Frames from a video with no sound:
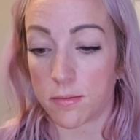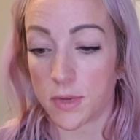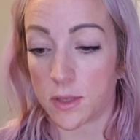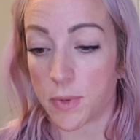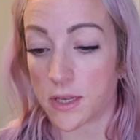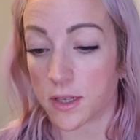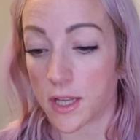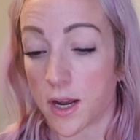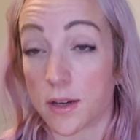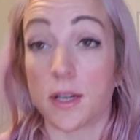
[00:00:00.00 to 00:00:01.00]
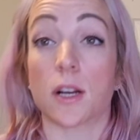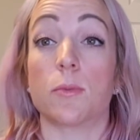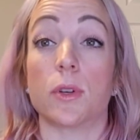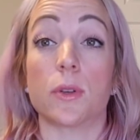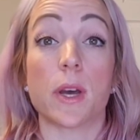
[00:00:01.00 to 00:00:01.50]
It's basically
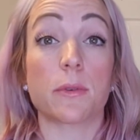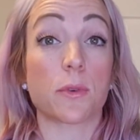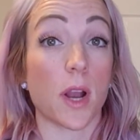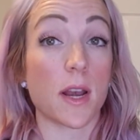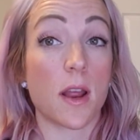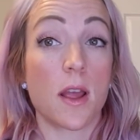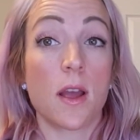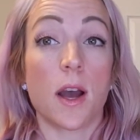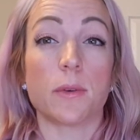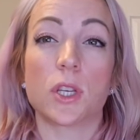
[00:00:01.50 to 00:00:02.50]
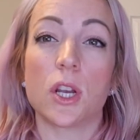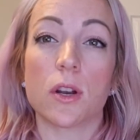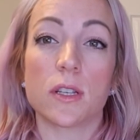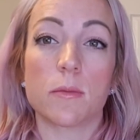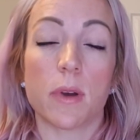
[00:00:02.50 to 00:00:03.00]
undetectable. So that was great. I was
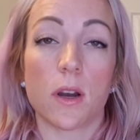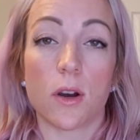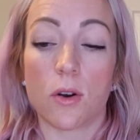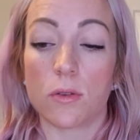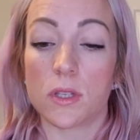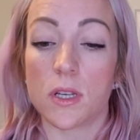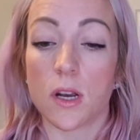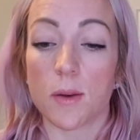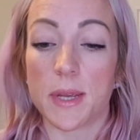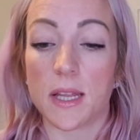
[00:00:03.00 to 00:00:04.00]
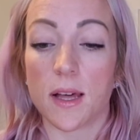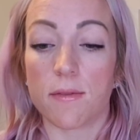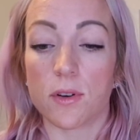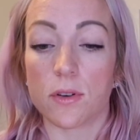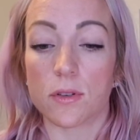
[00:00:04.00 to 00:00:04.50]
curious about CRP
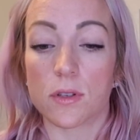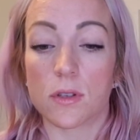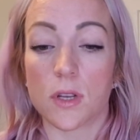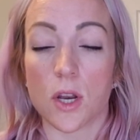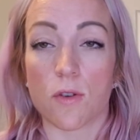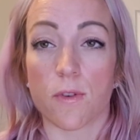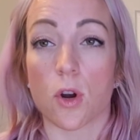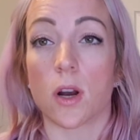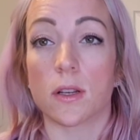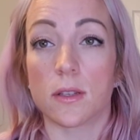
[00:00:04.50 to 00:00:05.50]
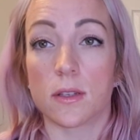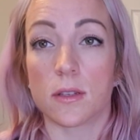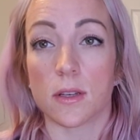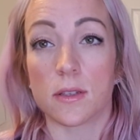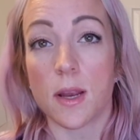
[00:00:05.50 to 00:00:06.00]
levels, you know, for chronic
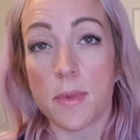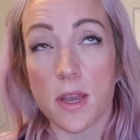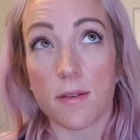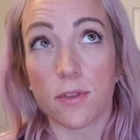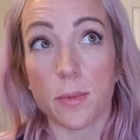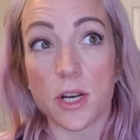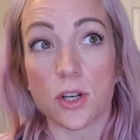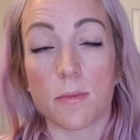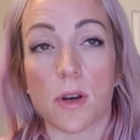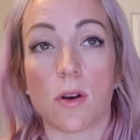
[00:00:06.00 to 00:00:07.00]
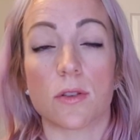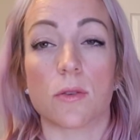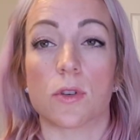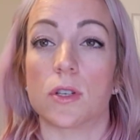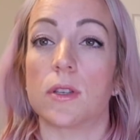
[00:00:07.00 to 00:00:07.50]
systemic inflammation, but
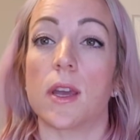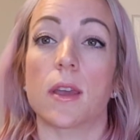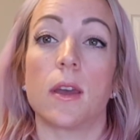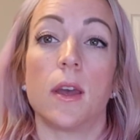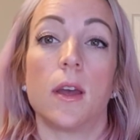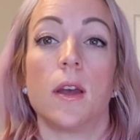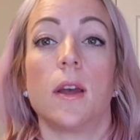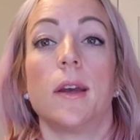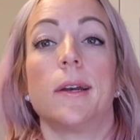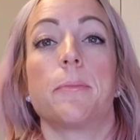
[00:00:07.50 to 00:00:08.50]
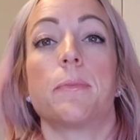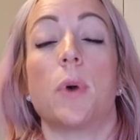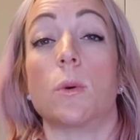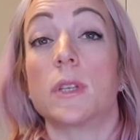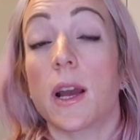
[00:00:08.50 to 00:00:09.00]
also just like
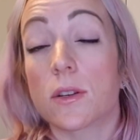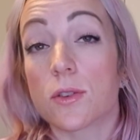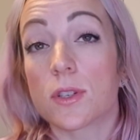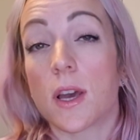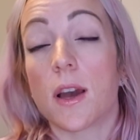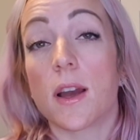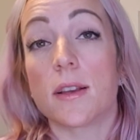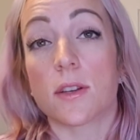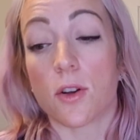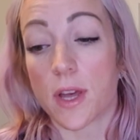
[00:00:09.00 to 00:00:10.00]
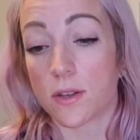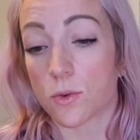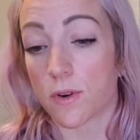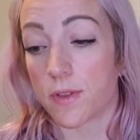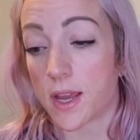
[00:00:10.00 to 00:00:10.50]
post-exercise and all that
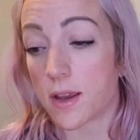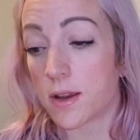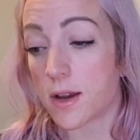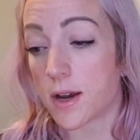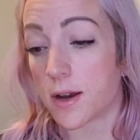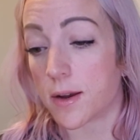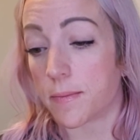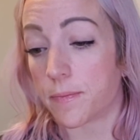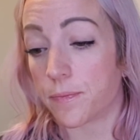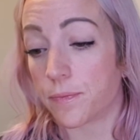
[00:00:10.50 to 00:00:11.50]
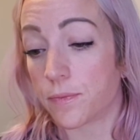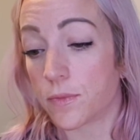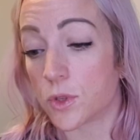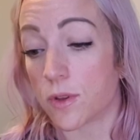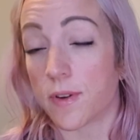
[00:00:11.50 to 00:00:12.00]
sort of thing.
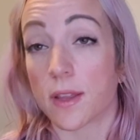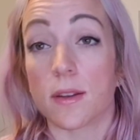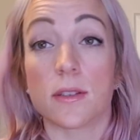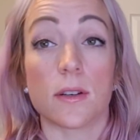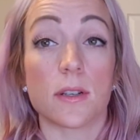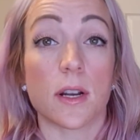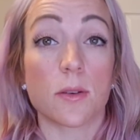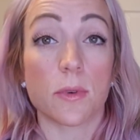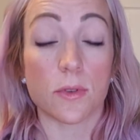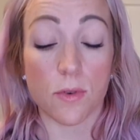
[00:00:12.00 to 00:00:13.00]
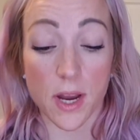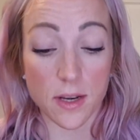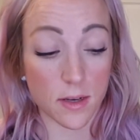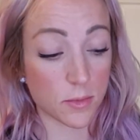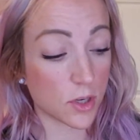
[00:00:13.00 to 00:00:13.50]
So the fact that it's undetectable is
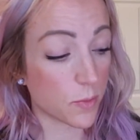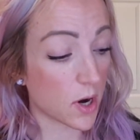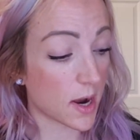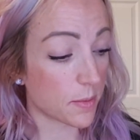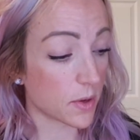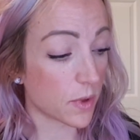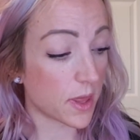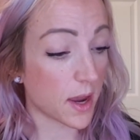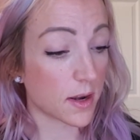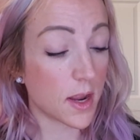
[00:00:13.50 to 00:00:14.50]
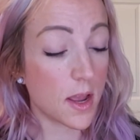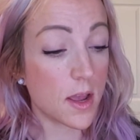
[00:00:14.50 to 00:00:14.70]
great. I'm super happy with that.